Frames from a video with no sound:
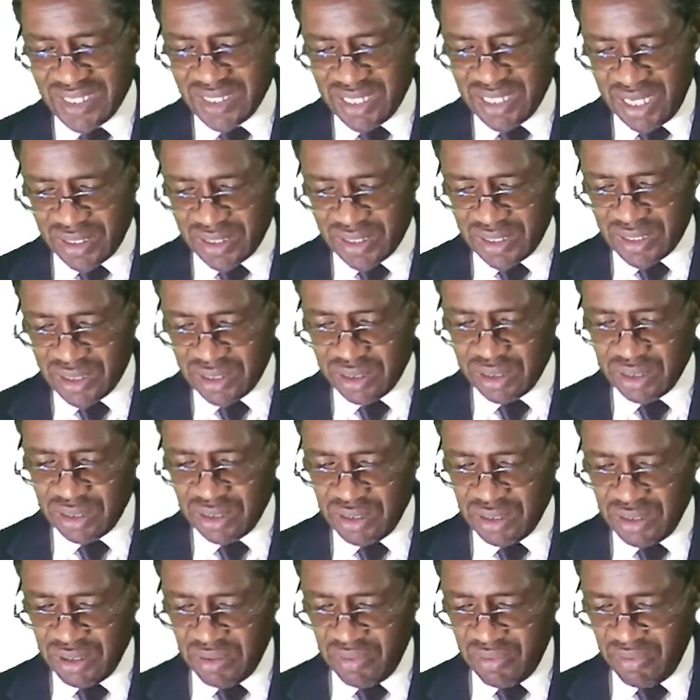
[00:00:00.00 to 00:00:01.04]
at
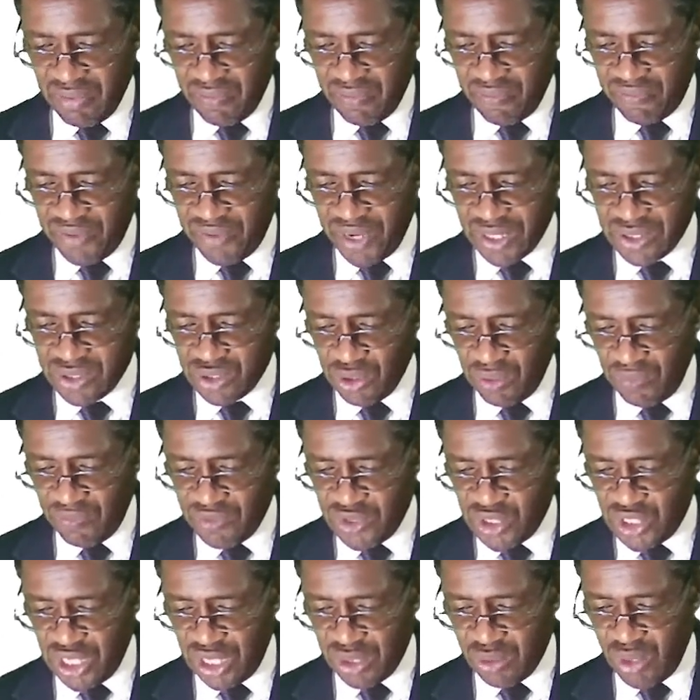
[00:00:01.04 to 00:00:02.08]
1st of
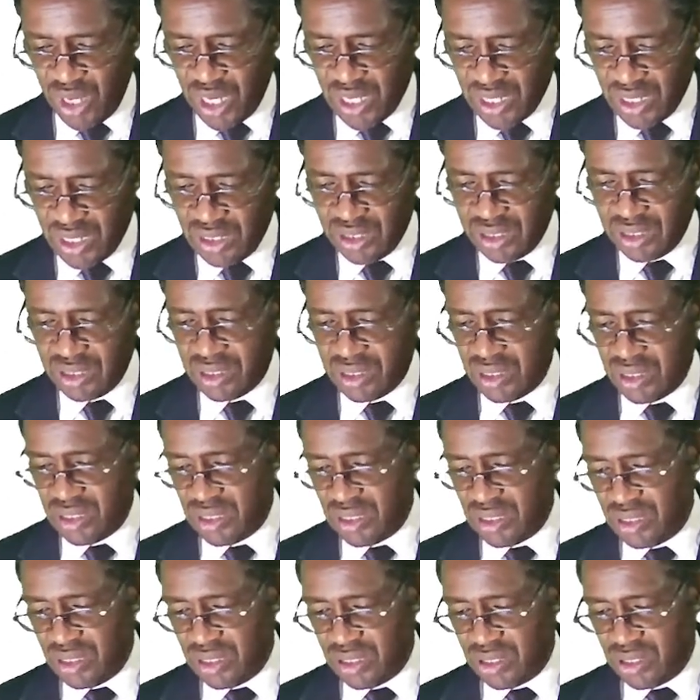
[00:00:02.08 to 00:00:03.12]
January
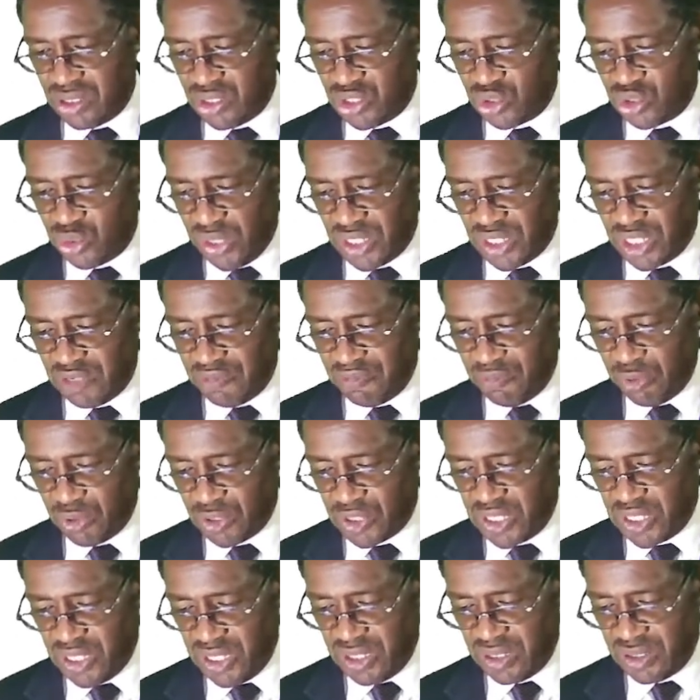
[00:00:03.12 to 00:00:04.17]

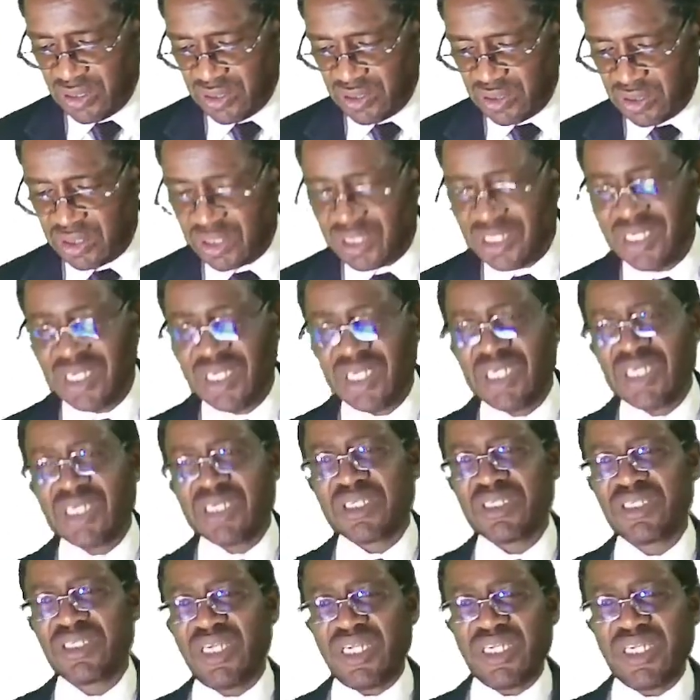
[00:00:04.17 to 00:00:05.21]
2014.
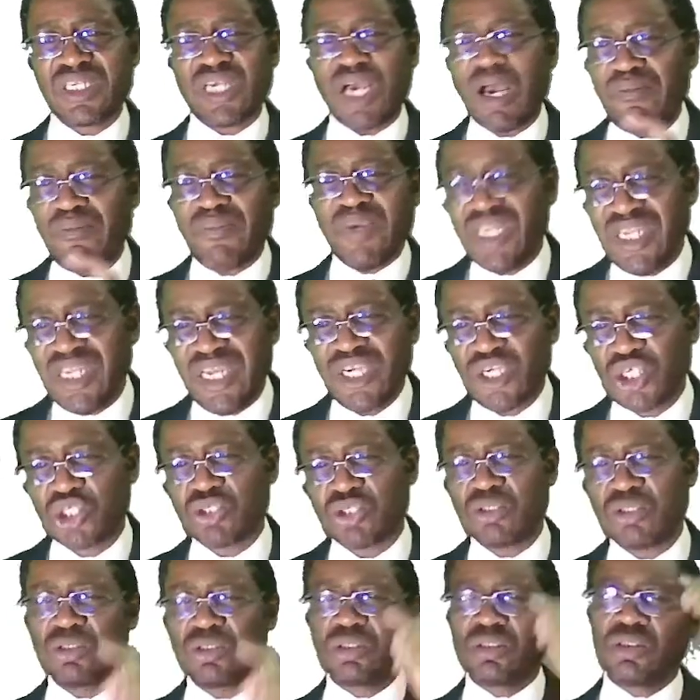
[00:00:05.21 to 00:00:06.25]

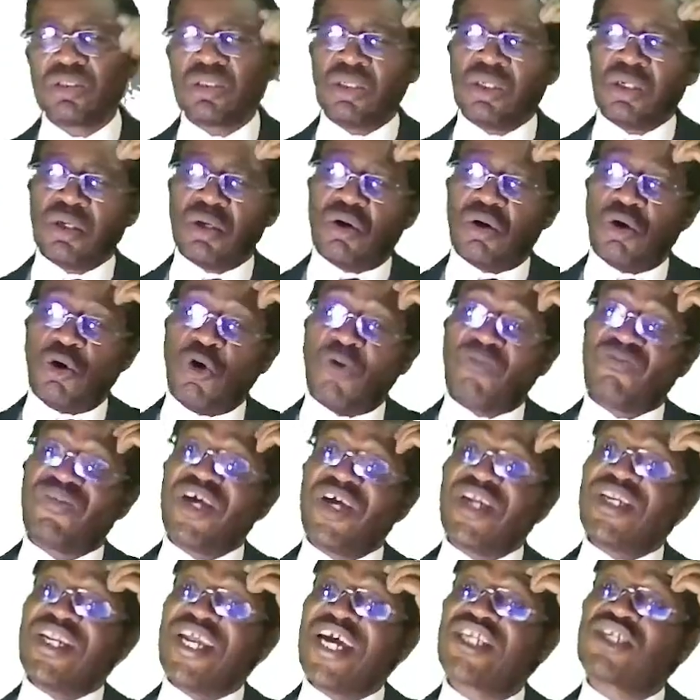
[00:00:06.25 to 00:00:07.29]
Determination of the
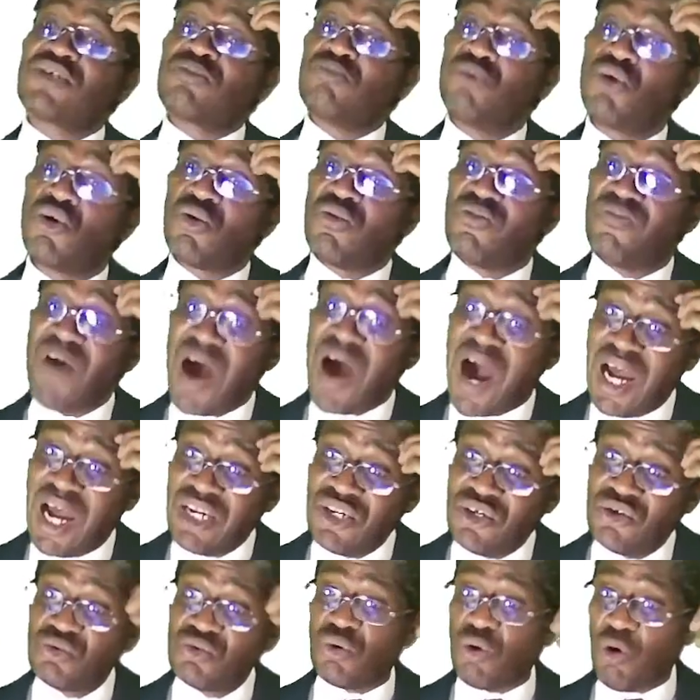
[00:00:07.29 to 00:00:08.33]
net book
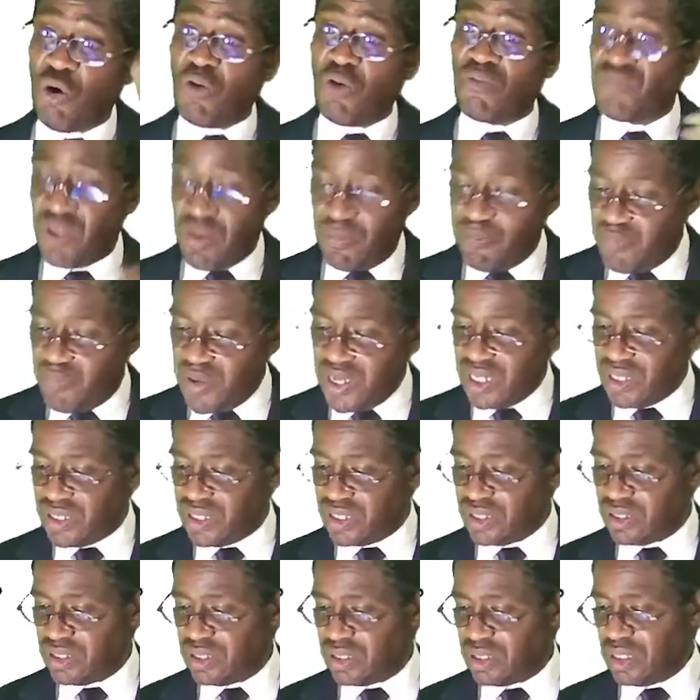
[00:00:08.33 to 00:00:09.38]
value of the
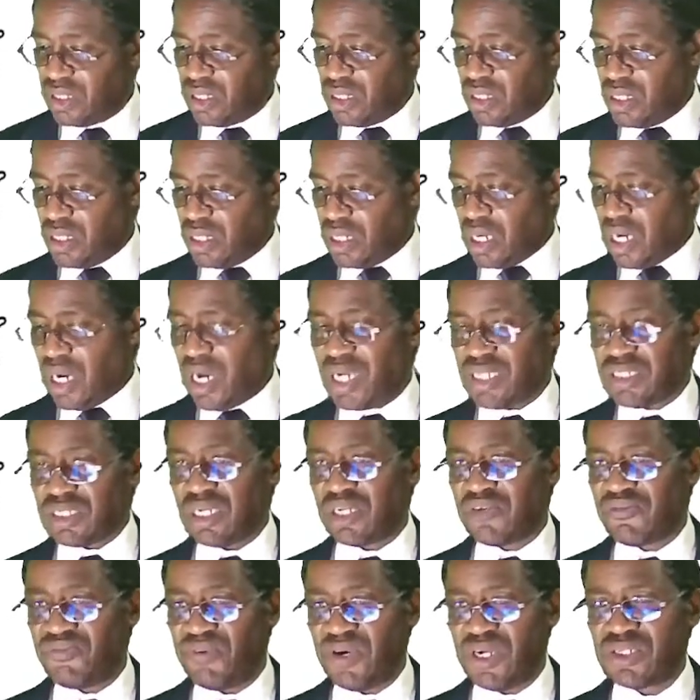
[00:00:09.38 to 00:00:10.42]
building as at
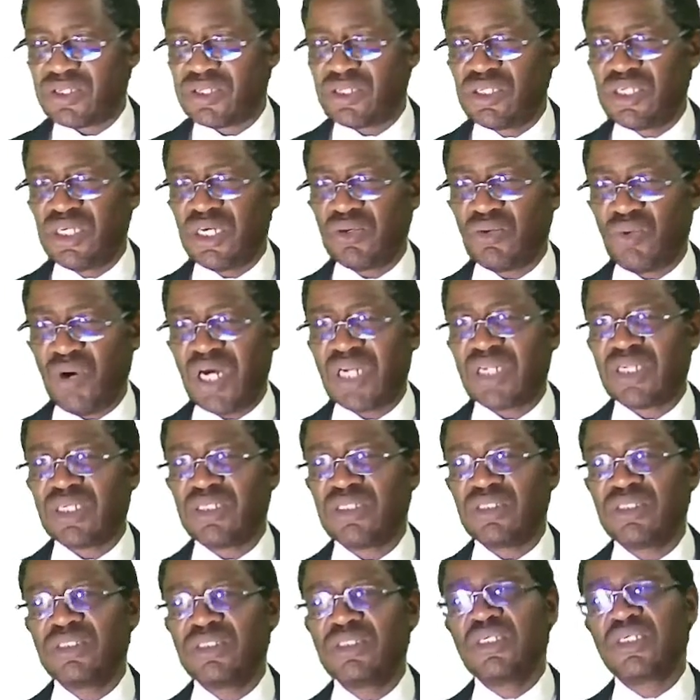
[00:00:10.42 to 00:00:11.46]
1st
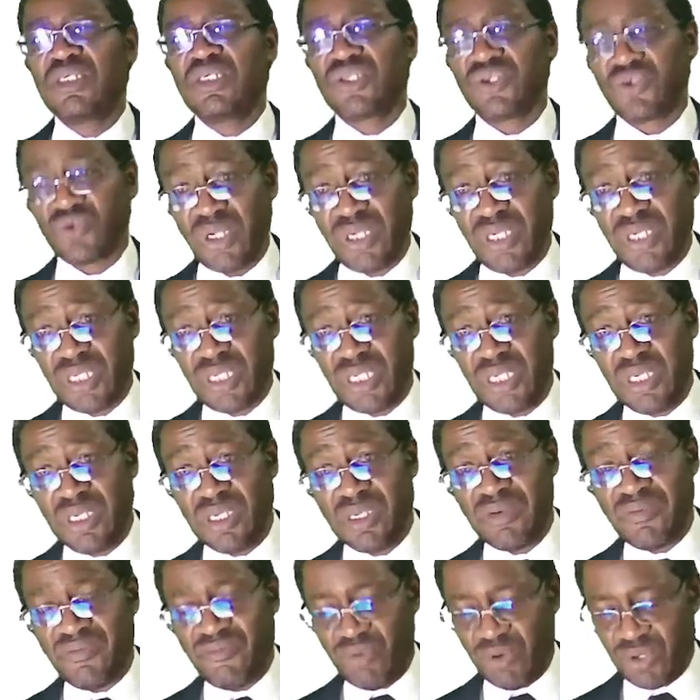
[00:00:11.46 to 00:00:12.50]
January
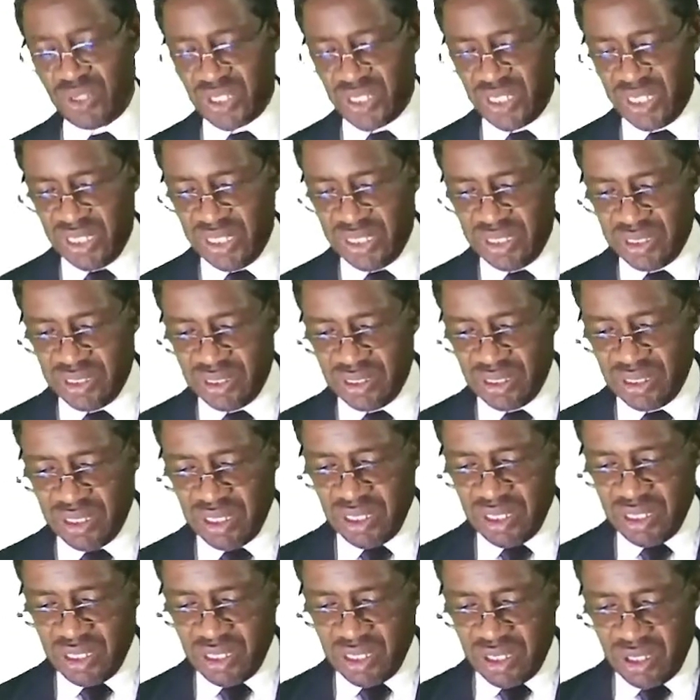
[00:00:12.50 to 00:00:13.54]
2014.
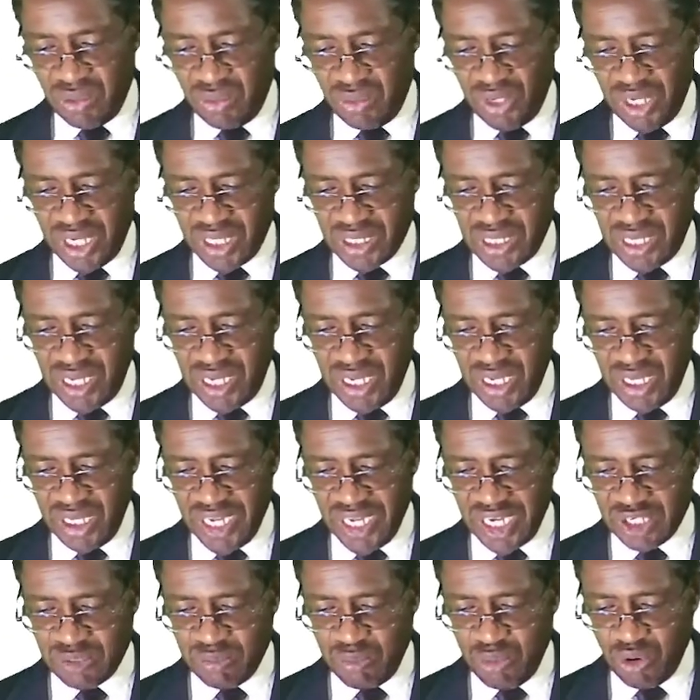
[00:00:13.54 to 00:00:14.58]
We are saying
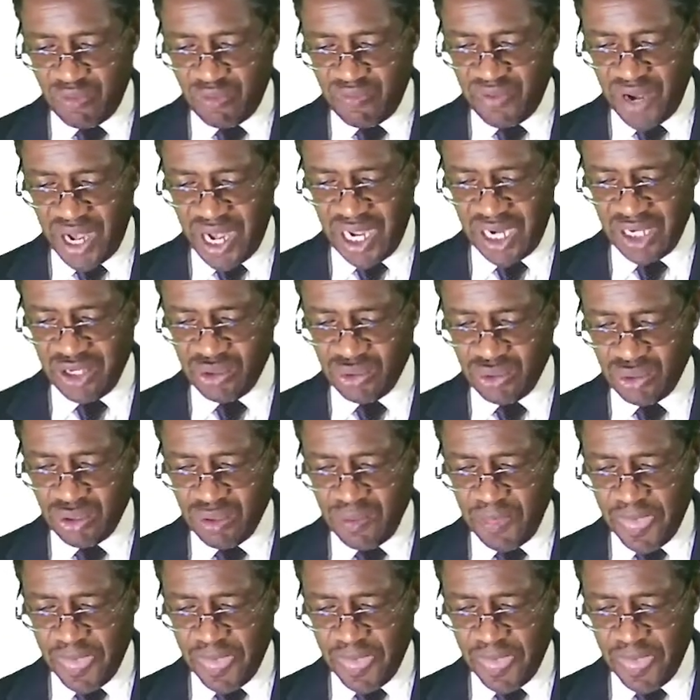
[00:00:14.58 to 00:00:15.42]
net book value,